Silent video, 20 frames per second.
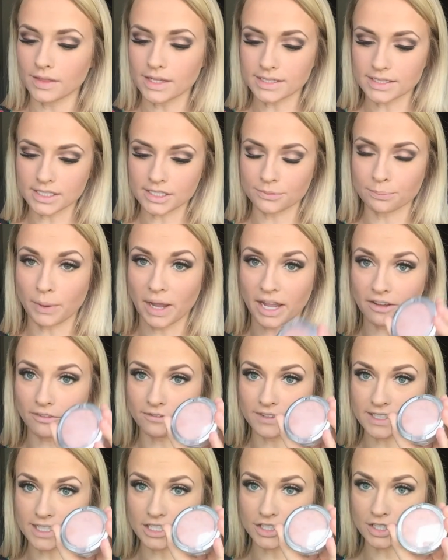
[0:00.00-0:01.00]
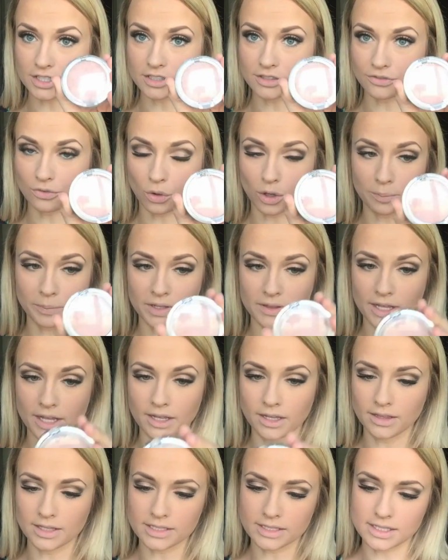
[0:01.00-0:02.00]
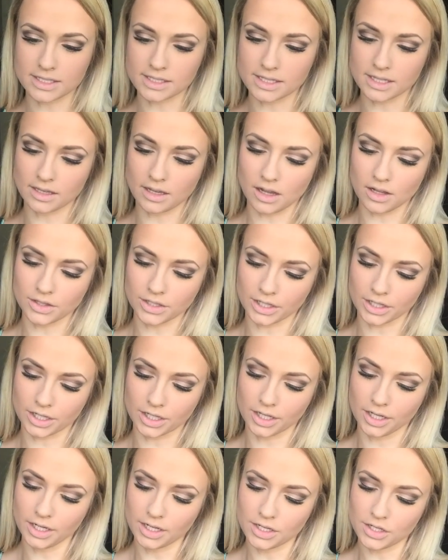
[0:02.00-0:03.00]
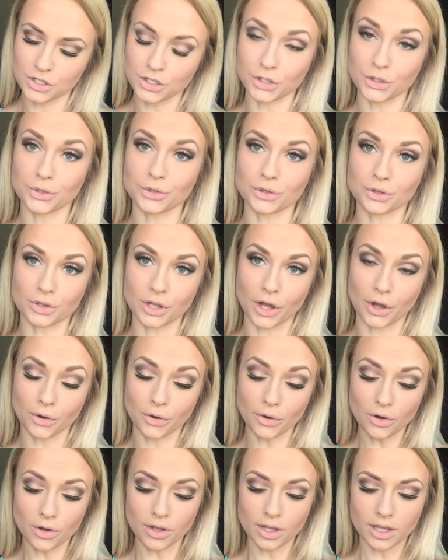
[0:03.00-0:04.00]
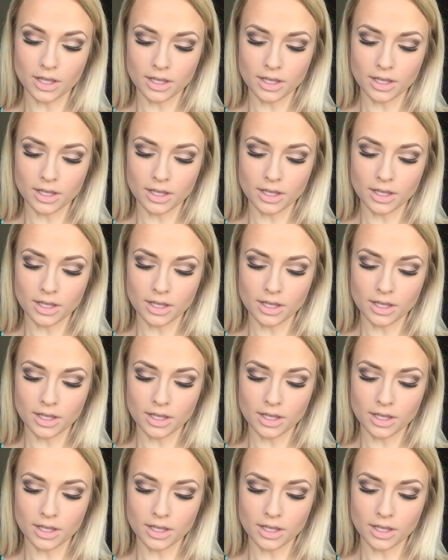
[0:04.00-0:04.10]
This is by Physicians Formula. This is the color Nude Glow.